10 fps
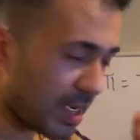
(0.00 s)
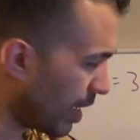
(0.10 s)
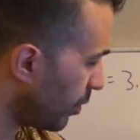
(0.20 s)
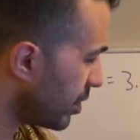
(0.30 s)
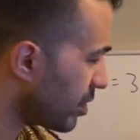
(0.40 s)

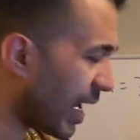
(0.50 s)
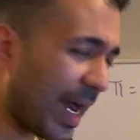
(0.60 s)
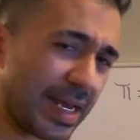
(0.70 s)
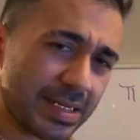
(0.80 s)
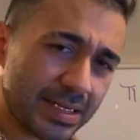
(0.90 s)
And we know the
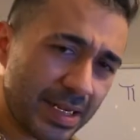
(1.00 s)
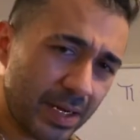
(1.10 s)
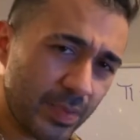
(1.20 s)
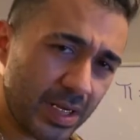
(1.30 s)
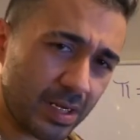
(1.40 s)
height is the 10
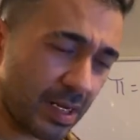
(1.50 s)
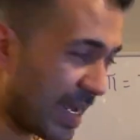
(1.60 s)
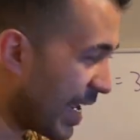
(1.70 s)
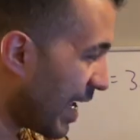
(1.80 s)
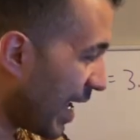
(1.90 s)
meter.
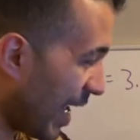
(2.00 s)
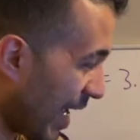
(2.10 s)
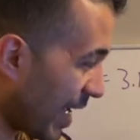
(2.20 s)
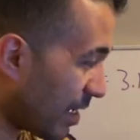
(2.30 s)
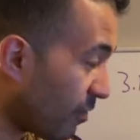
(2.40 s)

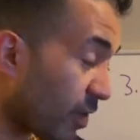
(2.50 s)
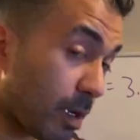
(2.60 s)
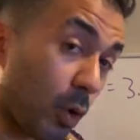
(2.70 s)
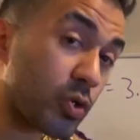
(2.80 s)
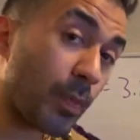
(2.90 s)
And for the
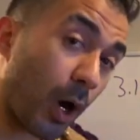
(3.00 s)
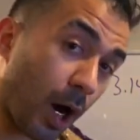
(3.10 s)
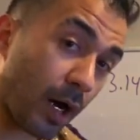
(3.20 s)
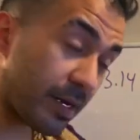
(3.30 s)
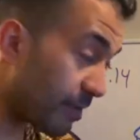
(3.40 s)
most
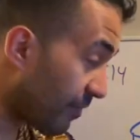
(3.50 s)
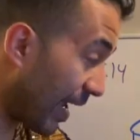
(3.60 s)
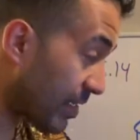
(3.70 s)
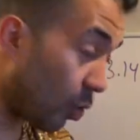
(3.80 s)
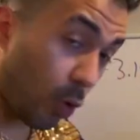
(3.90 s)
part, in
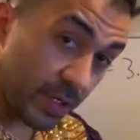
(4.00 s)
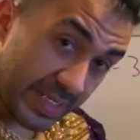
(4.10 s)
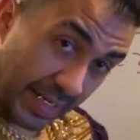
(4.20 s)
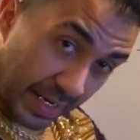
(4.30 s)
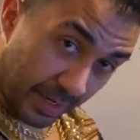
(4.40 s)
fact, all this
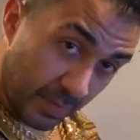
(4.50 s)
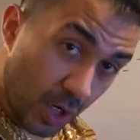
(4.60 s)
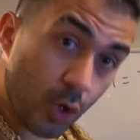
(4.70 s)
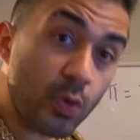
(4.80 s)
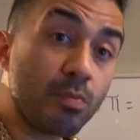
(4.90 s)
time,
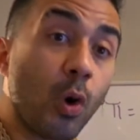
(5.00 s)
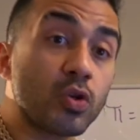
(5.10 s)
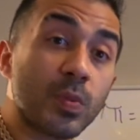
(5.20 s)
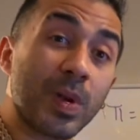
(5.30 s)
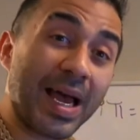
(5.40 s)
we
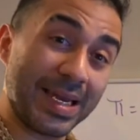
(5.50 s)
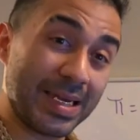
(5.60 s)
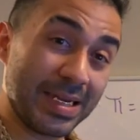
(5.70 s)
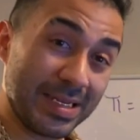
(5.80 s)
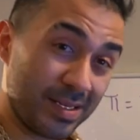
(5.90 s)
multiply
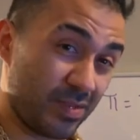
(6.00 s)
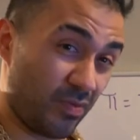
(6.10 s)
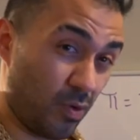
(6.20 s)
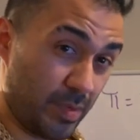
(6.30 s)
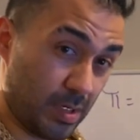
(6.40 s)
in this
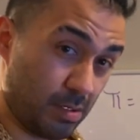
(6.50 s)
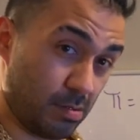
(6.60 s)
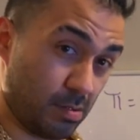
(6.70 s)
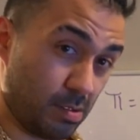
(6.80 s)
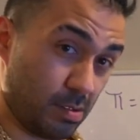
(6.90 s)
formula.
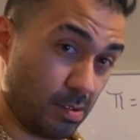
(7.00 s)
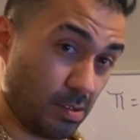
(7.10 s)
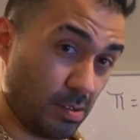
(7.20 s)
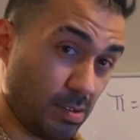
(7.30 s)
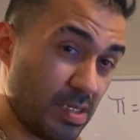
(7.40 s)

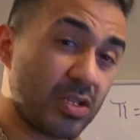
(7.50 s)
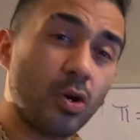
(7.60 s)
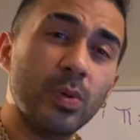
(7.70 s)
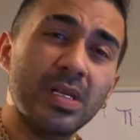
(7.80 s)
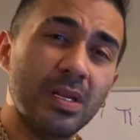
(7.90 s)
That's all
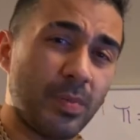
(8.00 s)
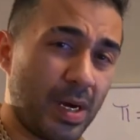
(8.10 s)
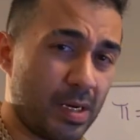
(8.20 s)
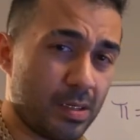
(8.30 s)
we did, pa.